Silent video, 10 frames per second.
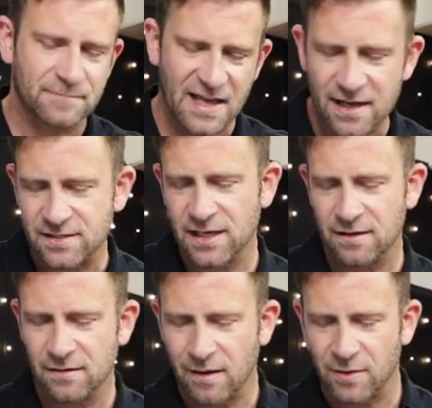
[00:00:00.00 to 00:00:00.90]

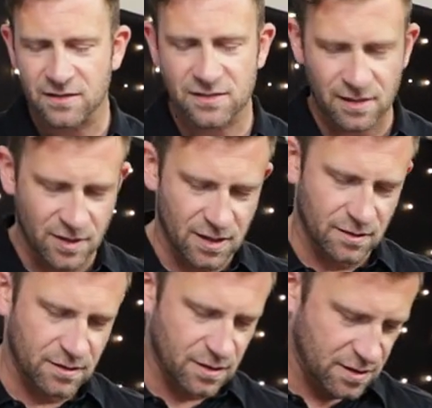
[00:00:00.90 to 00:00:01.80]
Casey, I'm
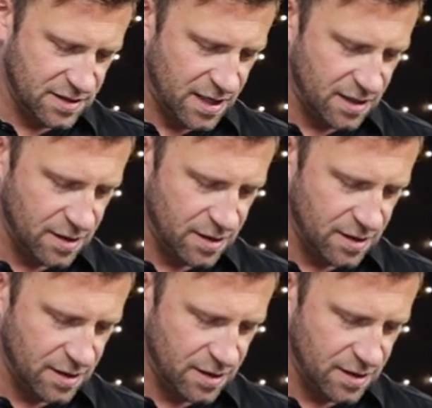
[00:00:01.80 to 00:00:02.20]
gonna Is that